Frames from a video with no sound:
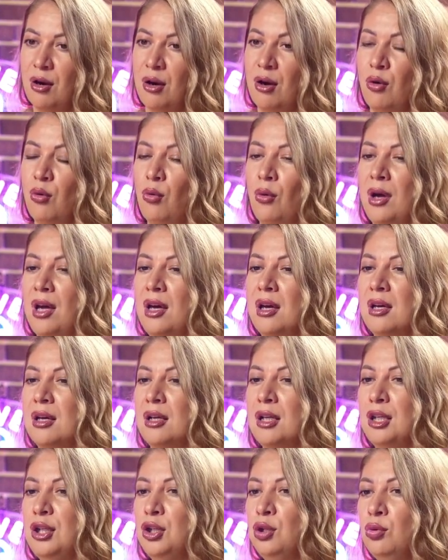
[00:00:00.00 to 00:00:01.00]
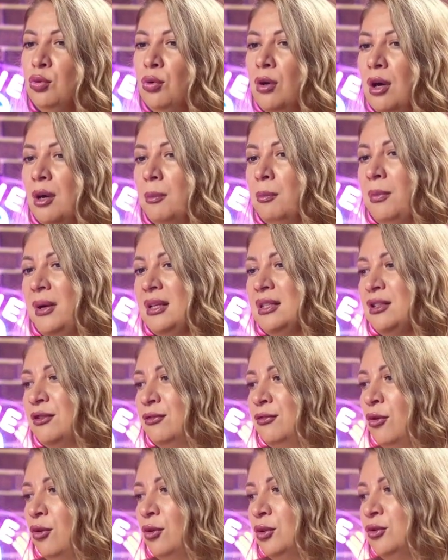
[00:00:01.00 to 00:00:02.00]
where you are by
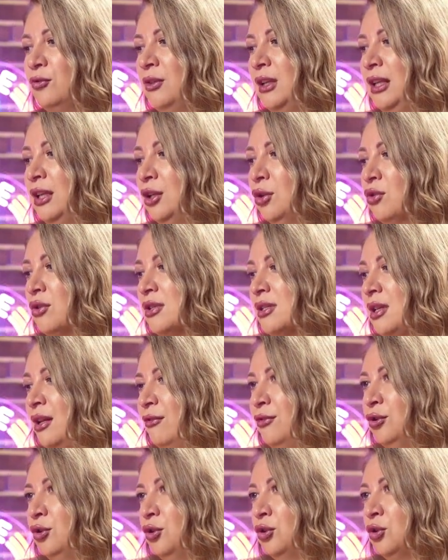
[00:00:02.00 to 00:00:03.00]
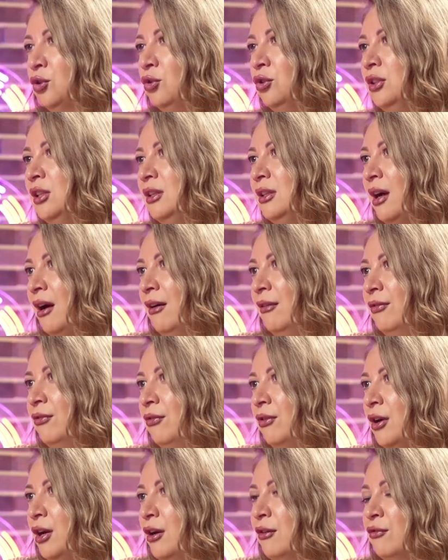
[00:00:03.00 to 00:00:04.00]
default feeling yourself not good enough